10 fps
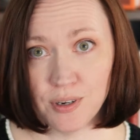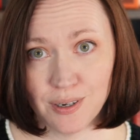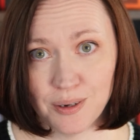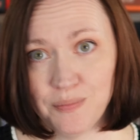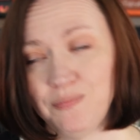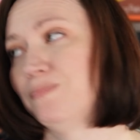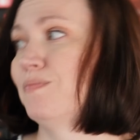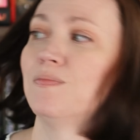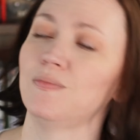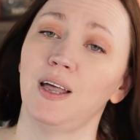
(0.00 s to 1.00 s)
book.
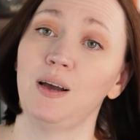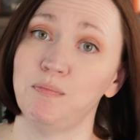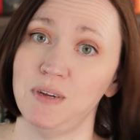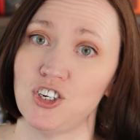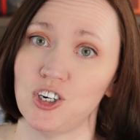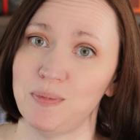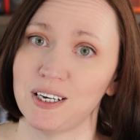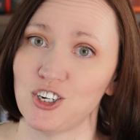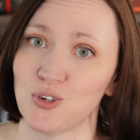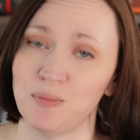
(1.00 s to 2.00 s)
I made sure to
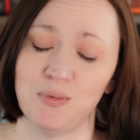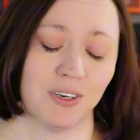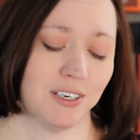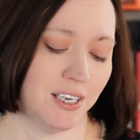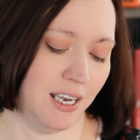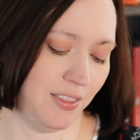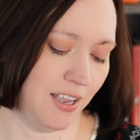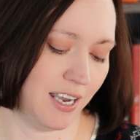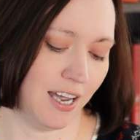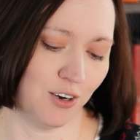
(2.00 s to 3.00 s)
pick a short book because I had
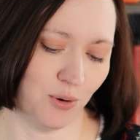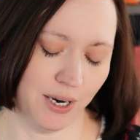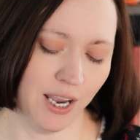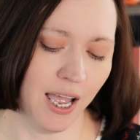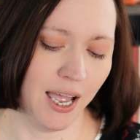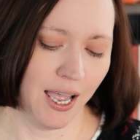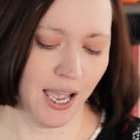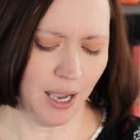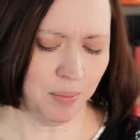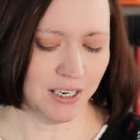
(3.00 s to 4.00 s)
that category.
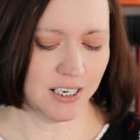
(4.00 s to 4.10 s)
I picked